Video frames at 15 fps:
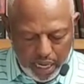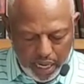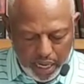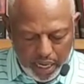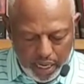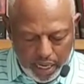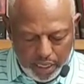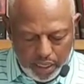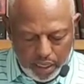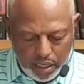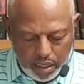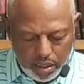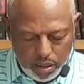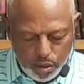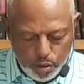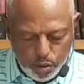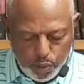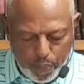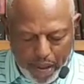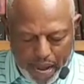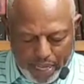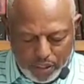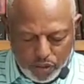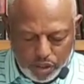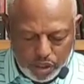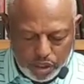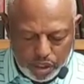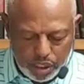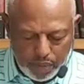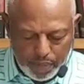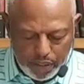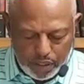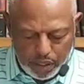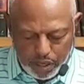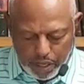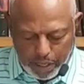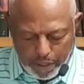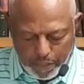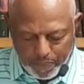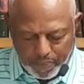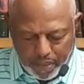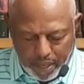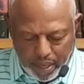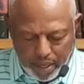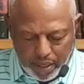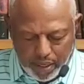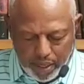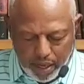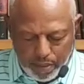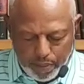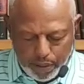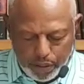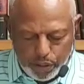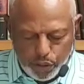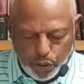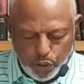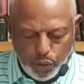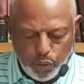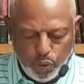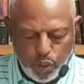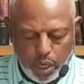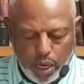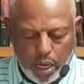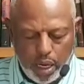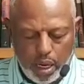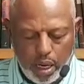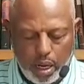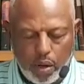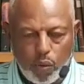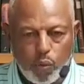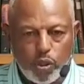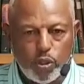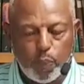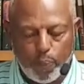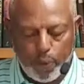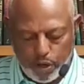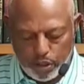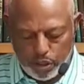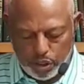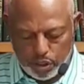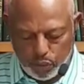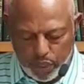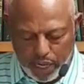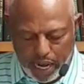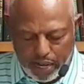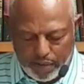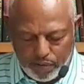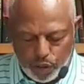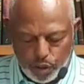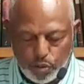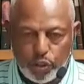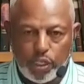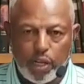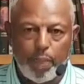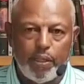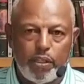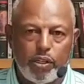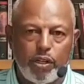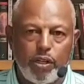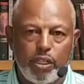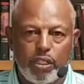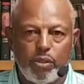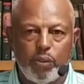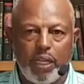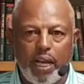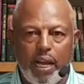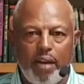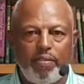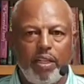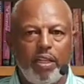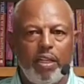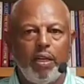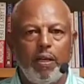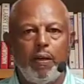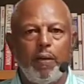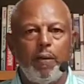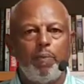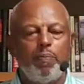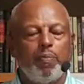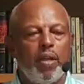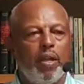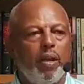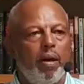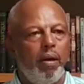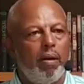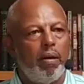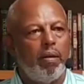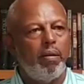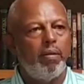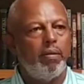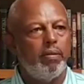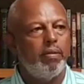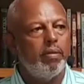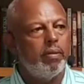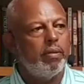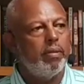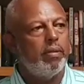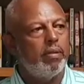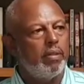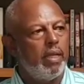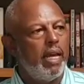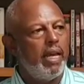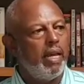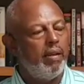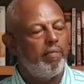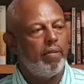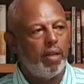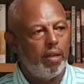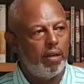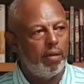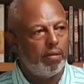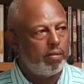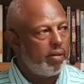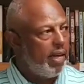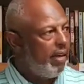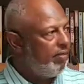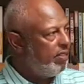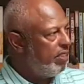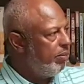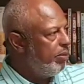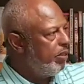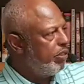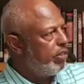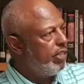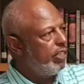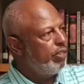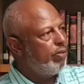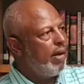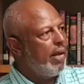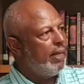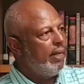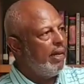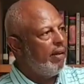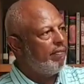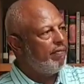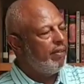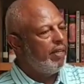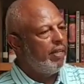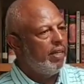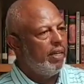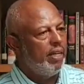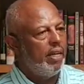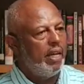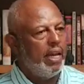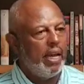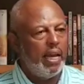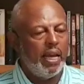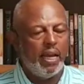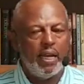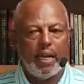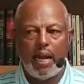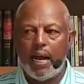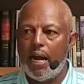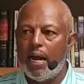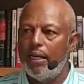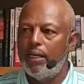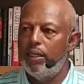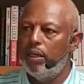and under whose pastorate cemetery number two was purchased. We have two cemeteries. We have the uh, slave, the slave cemetery to our left, and our